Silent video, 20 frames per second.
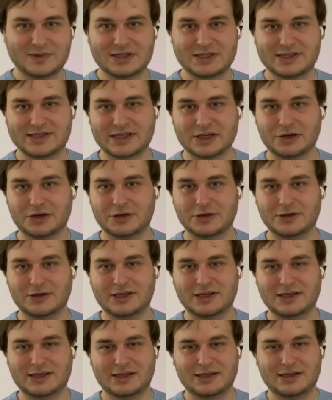So
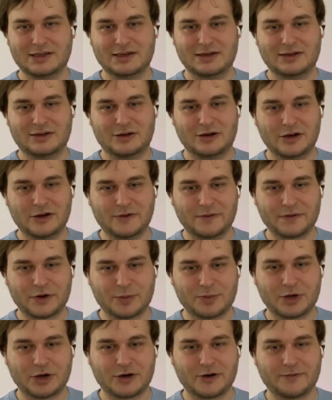all of
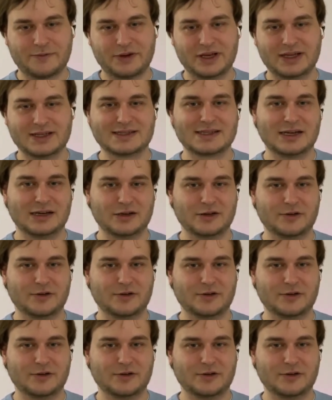cryptography is kind